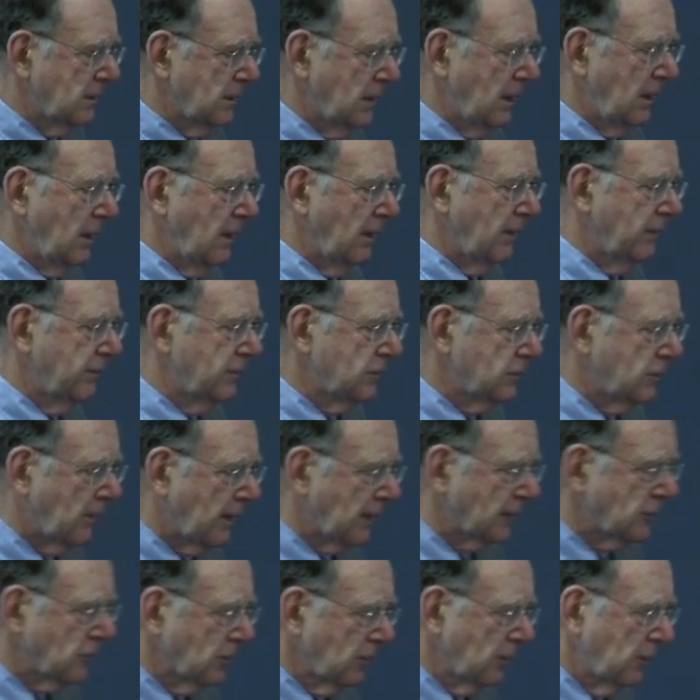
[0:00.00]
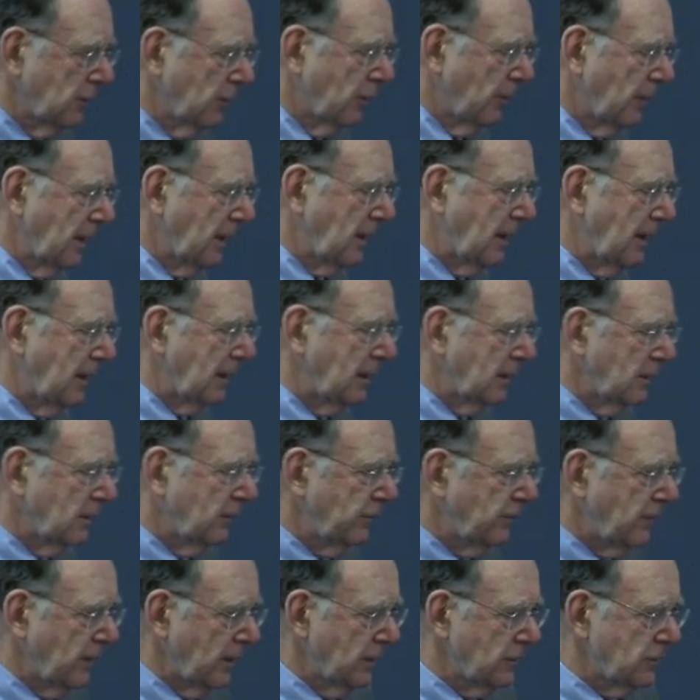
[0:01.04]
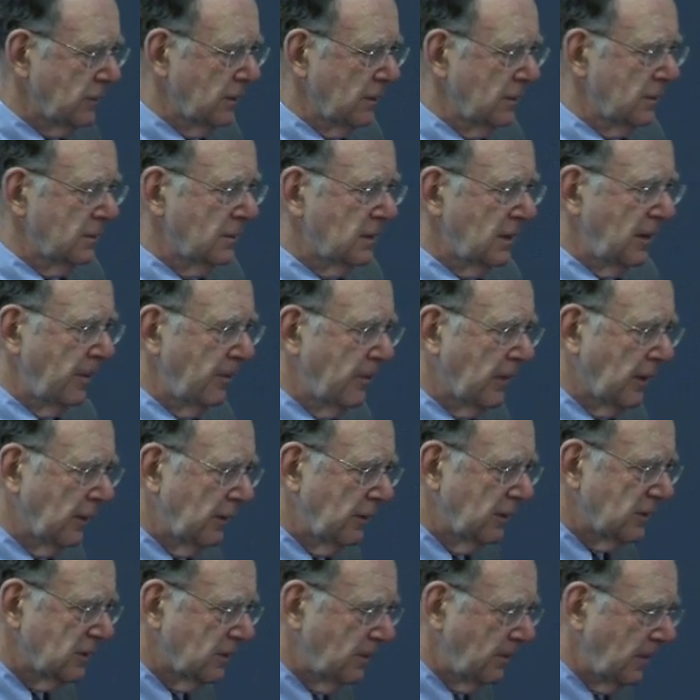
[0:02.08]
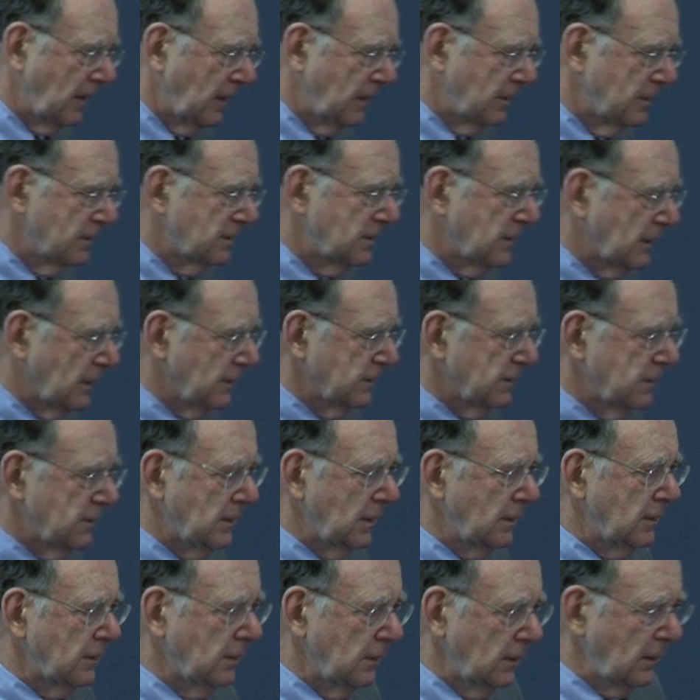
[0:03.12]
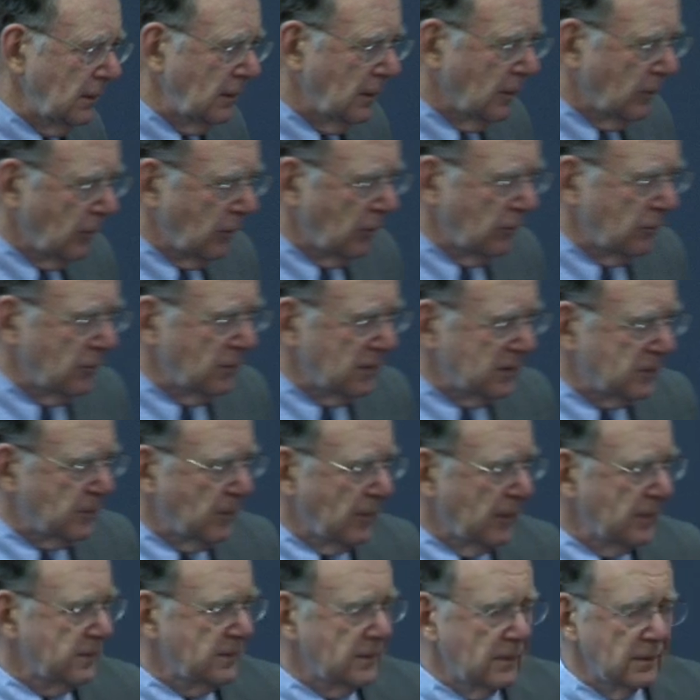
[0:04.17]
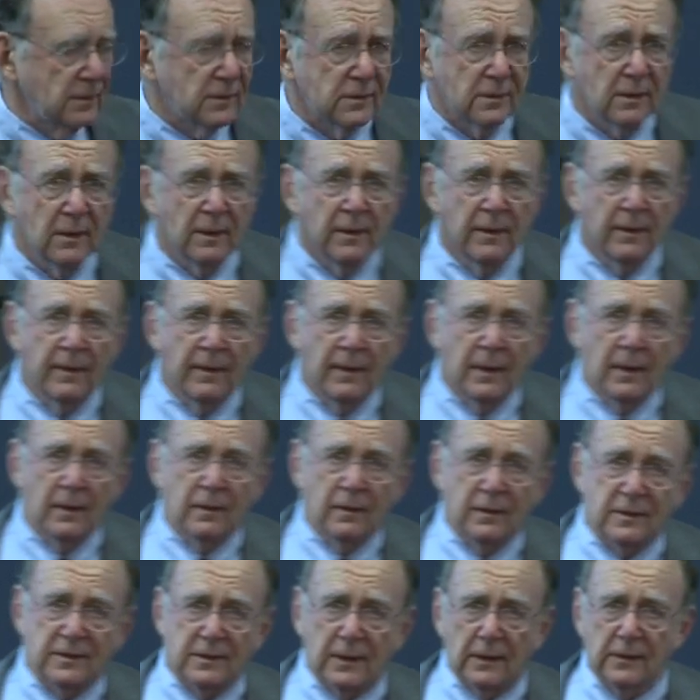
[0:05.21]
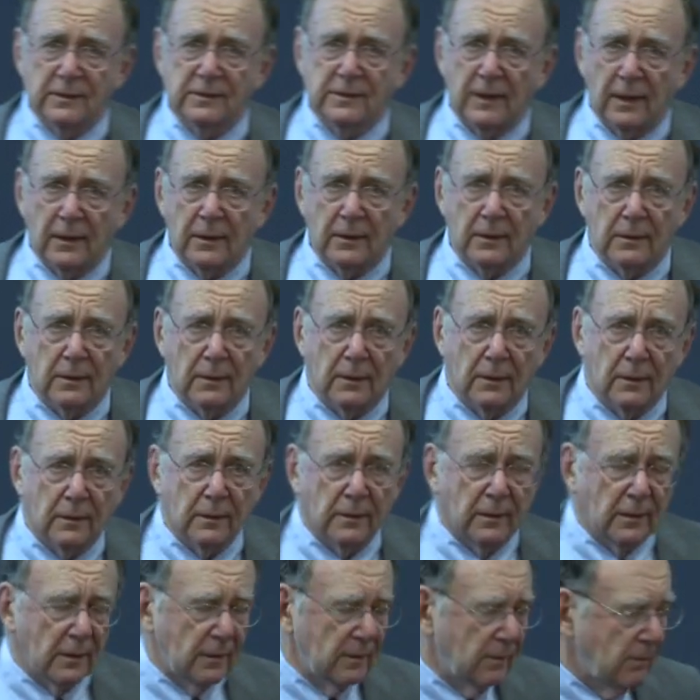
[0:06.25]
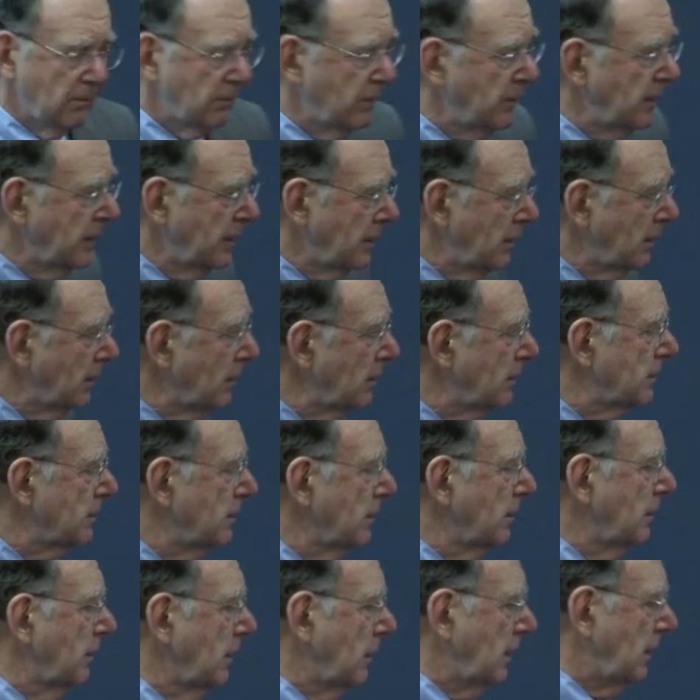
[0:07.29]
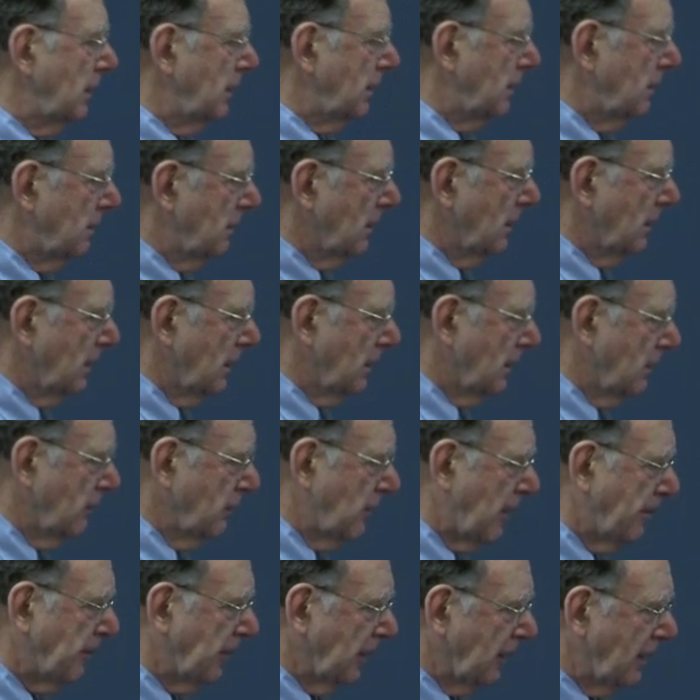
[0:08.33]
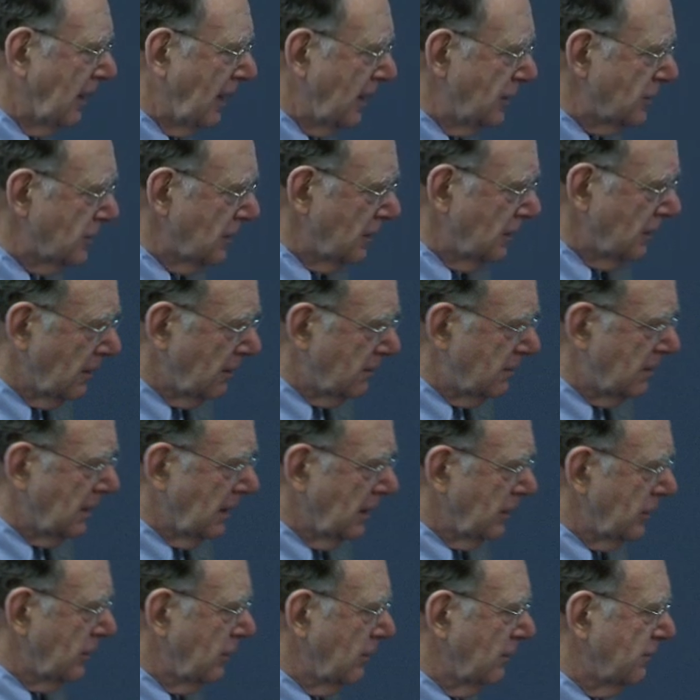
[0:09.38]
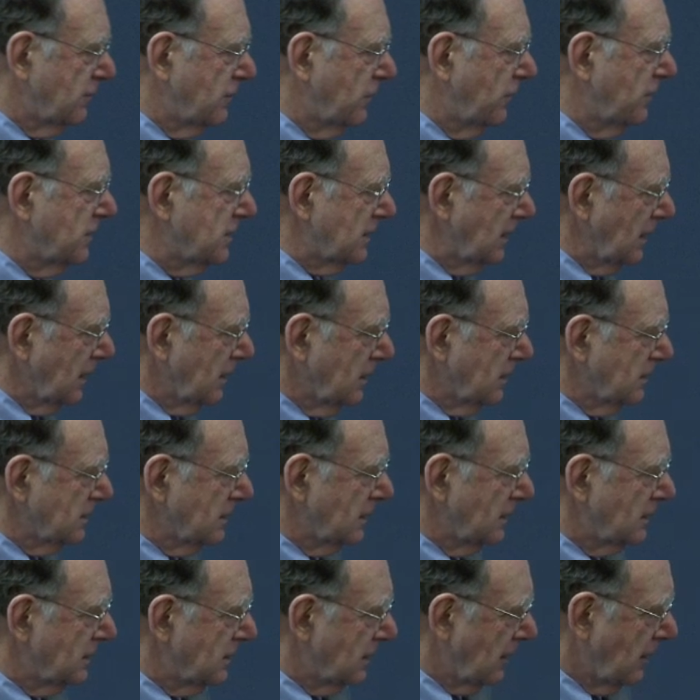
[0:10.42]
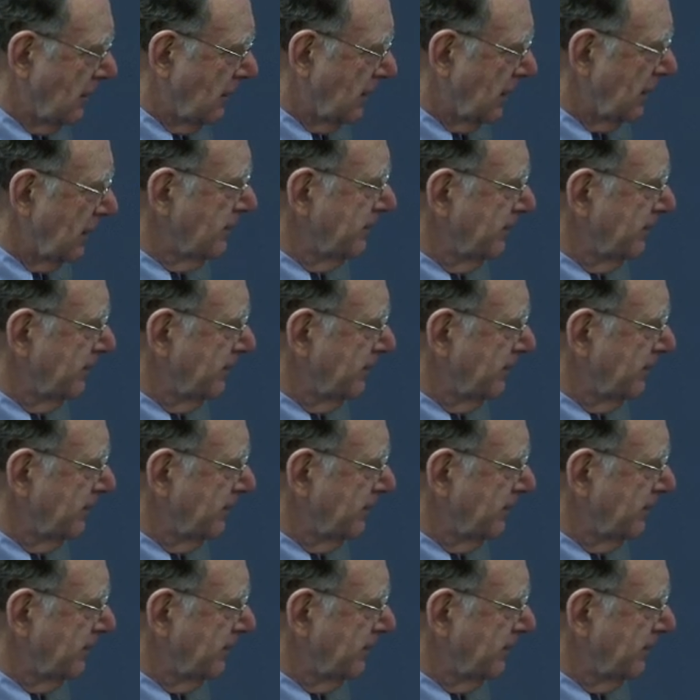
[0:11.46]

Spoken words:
They have structural or mechanical functions. They participate in cell signaling, immune responses, the cell cycle, the replication and death of cells, et cetera.